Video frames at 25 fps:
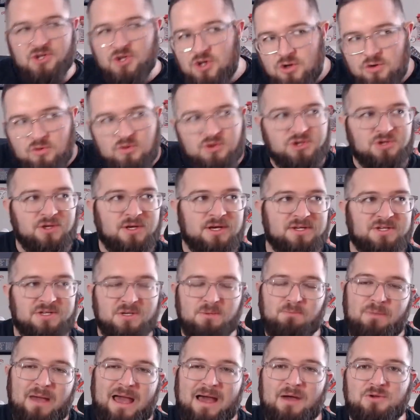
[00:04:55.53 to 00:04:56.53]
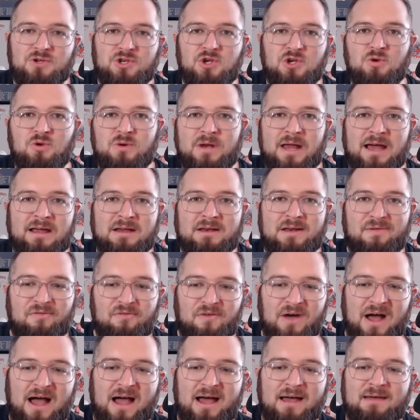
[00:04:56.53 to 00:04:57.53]
Usually it's about
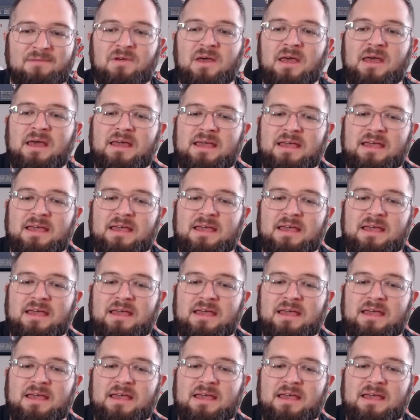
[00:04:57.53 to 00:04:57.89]
295.